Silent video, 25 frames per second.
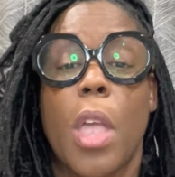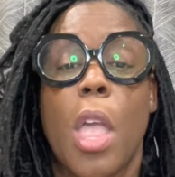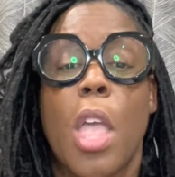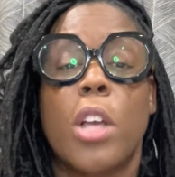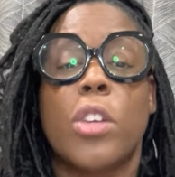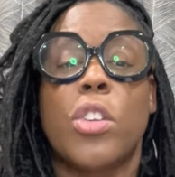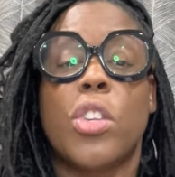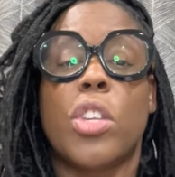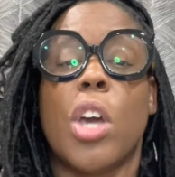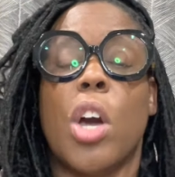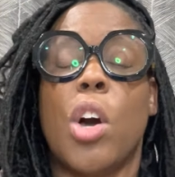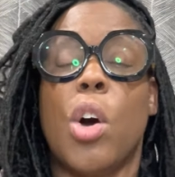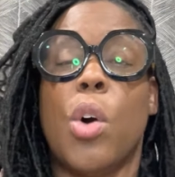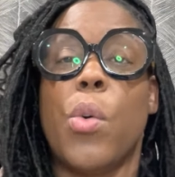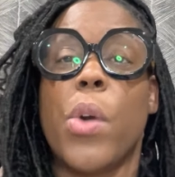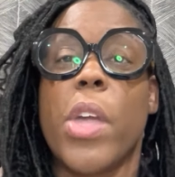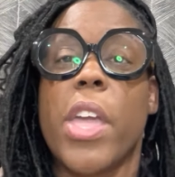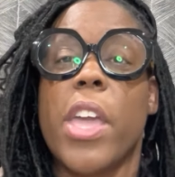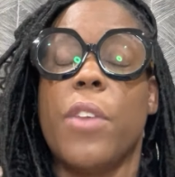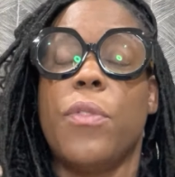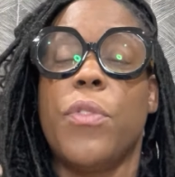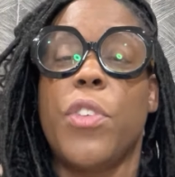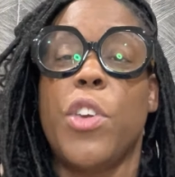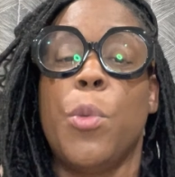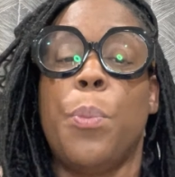So
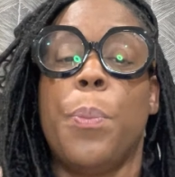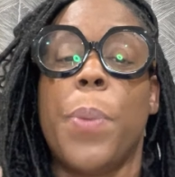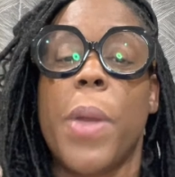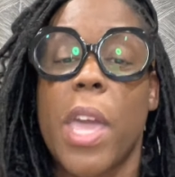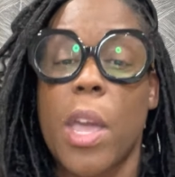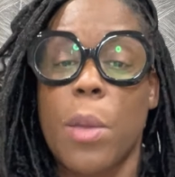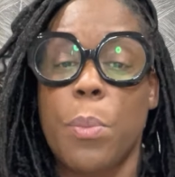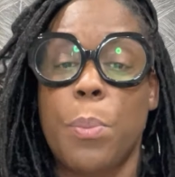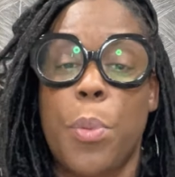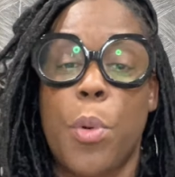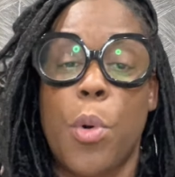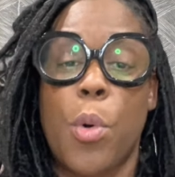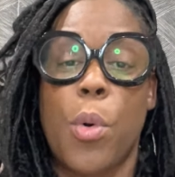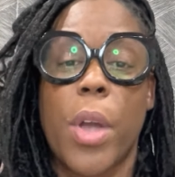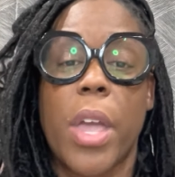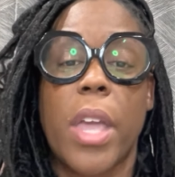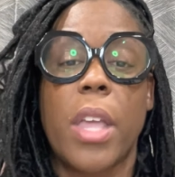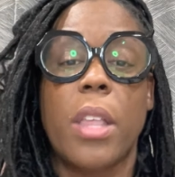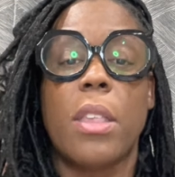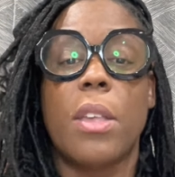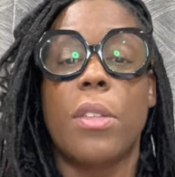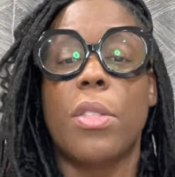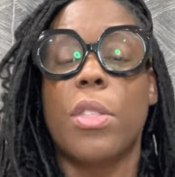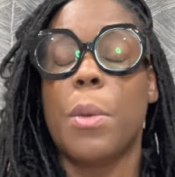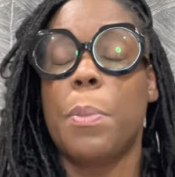if you
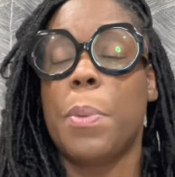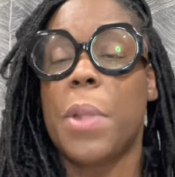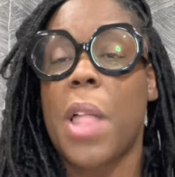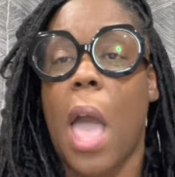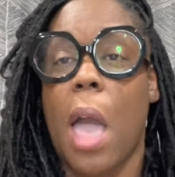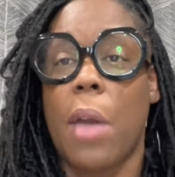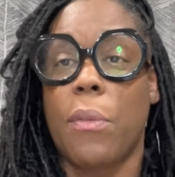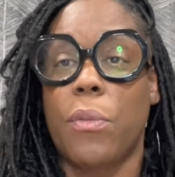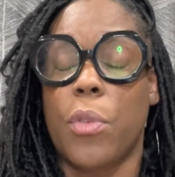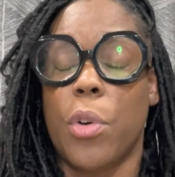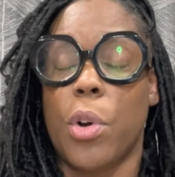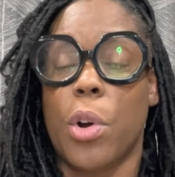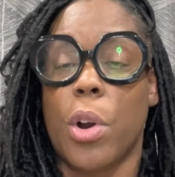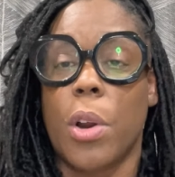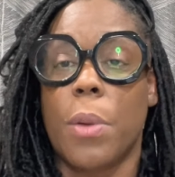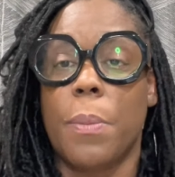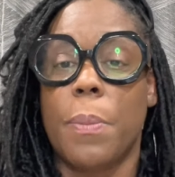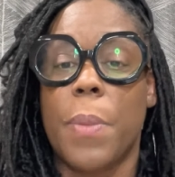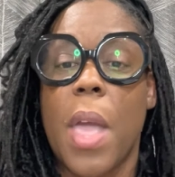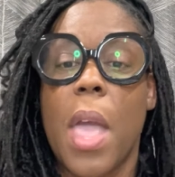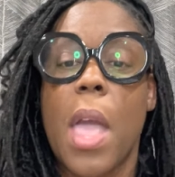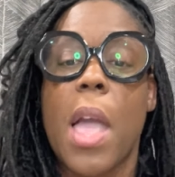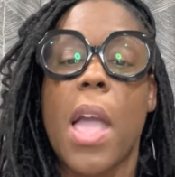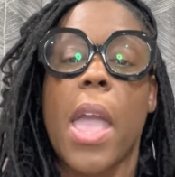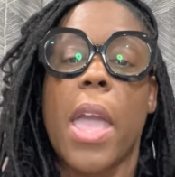pinpoint the
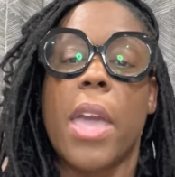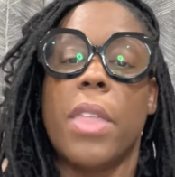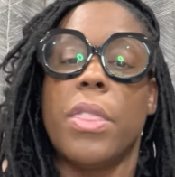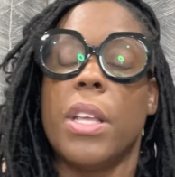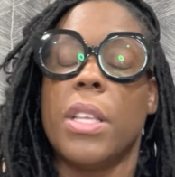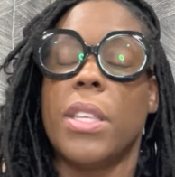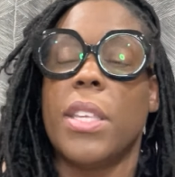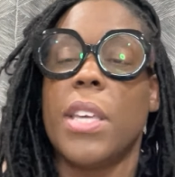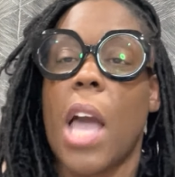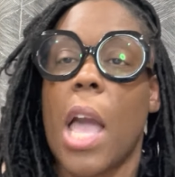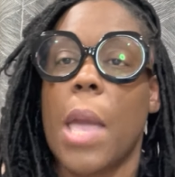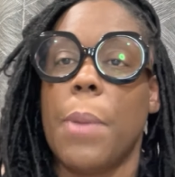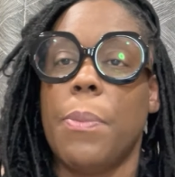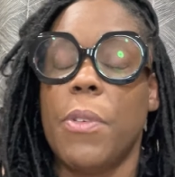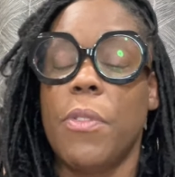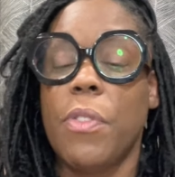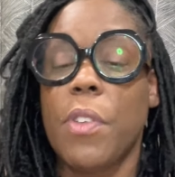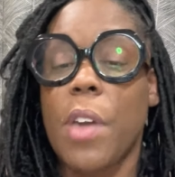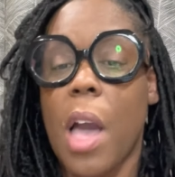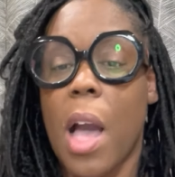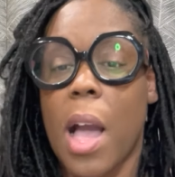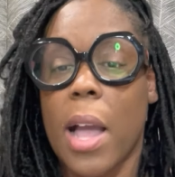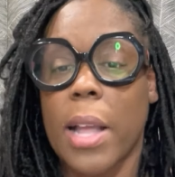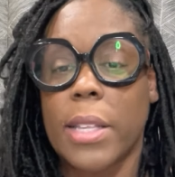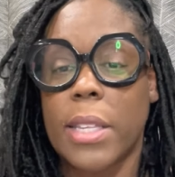platform and the type of
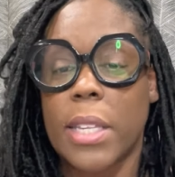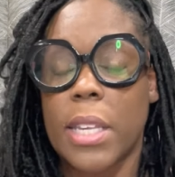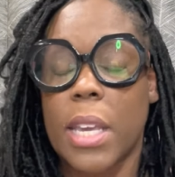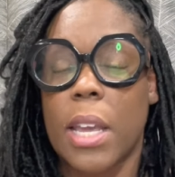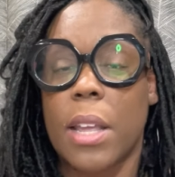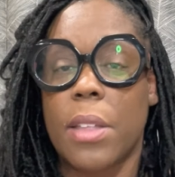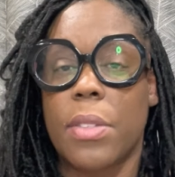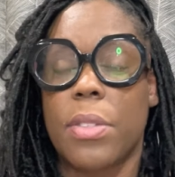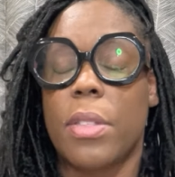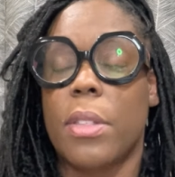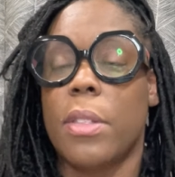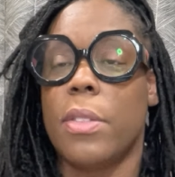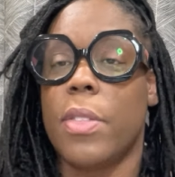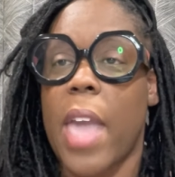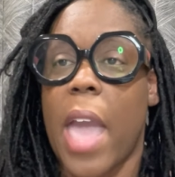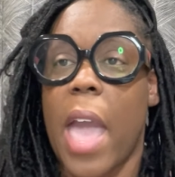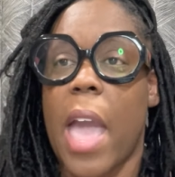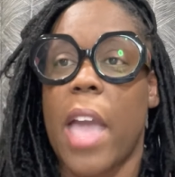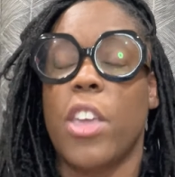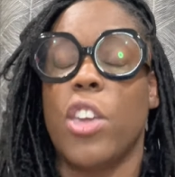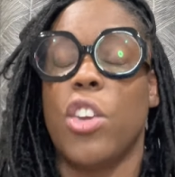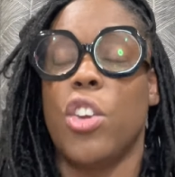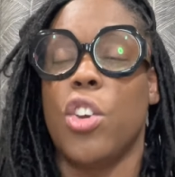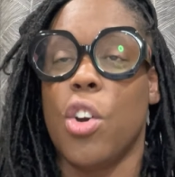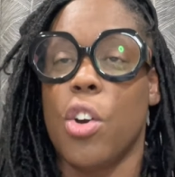content
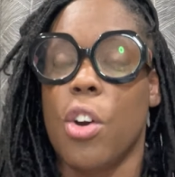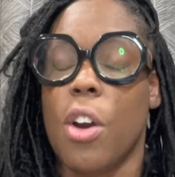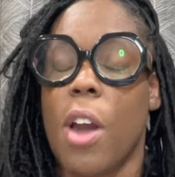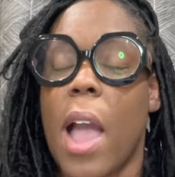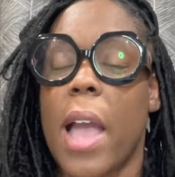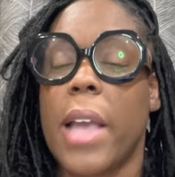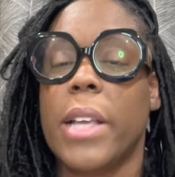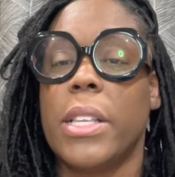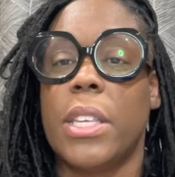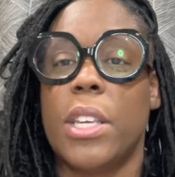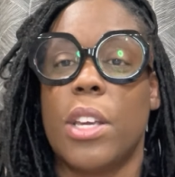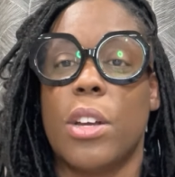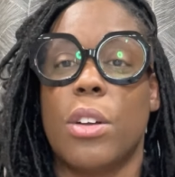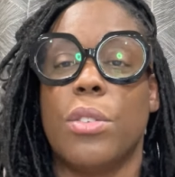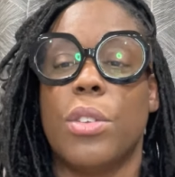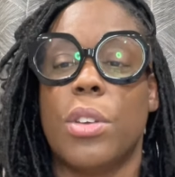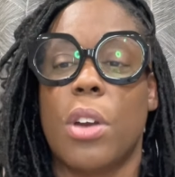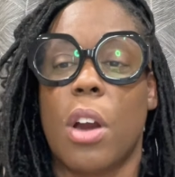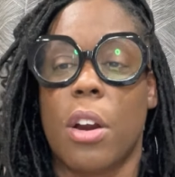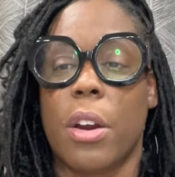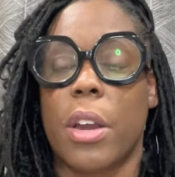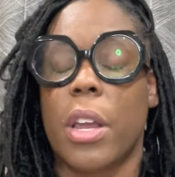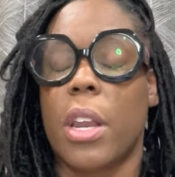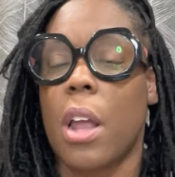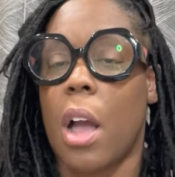that your ideal
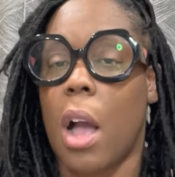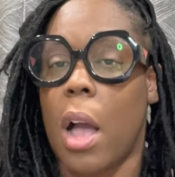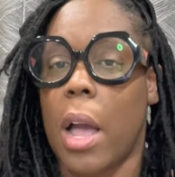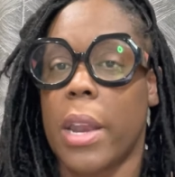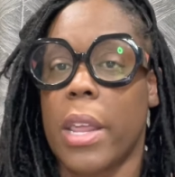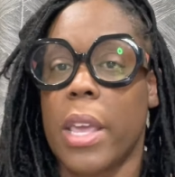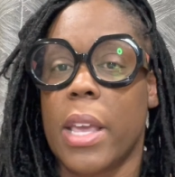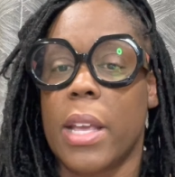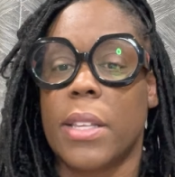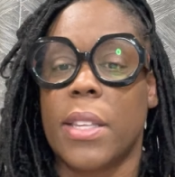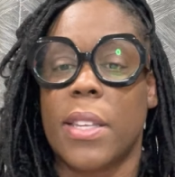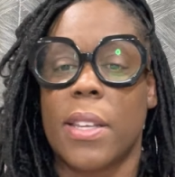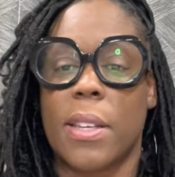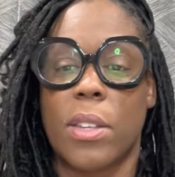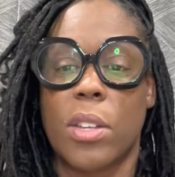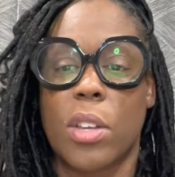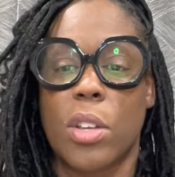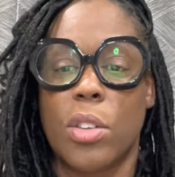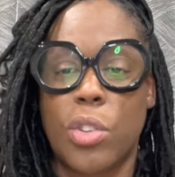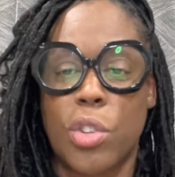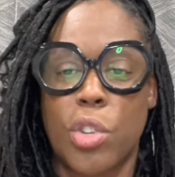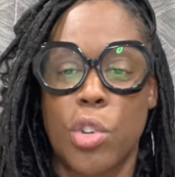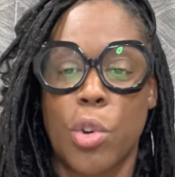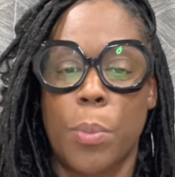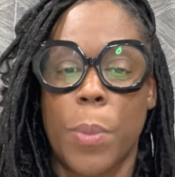target audience is
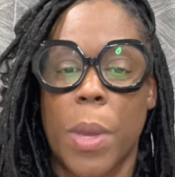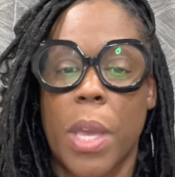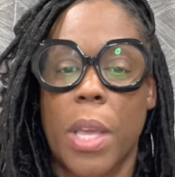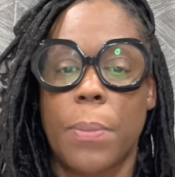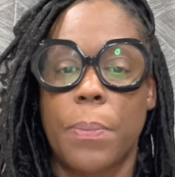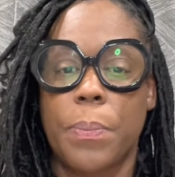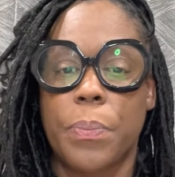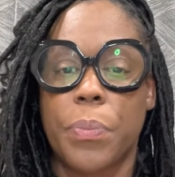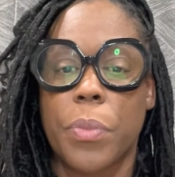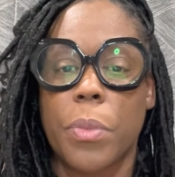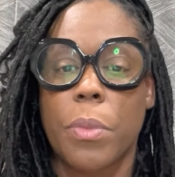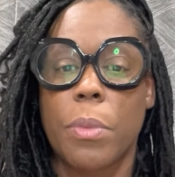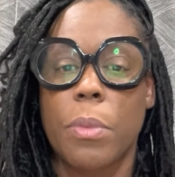consuming,